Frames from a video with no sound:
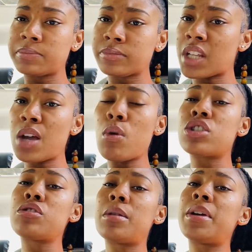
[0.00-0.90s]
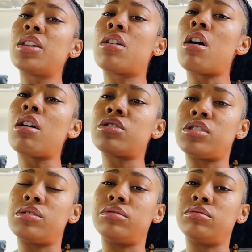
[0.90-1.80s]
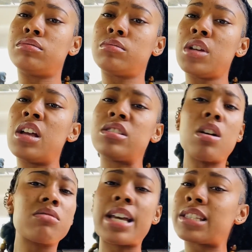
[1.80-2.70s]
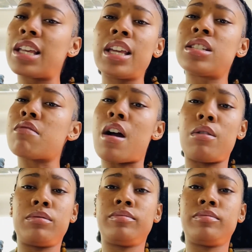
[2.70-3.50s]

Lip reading: He wants you to be the called you. Don't take the easy route.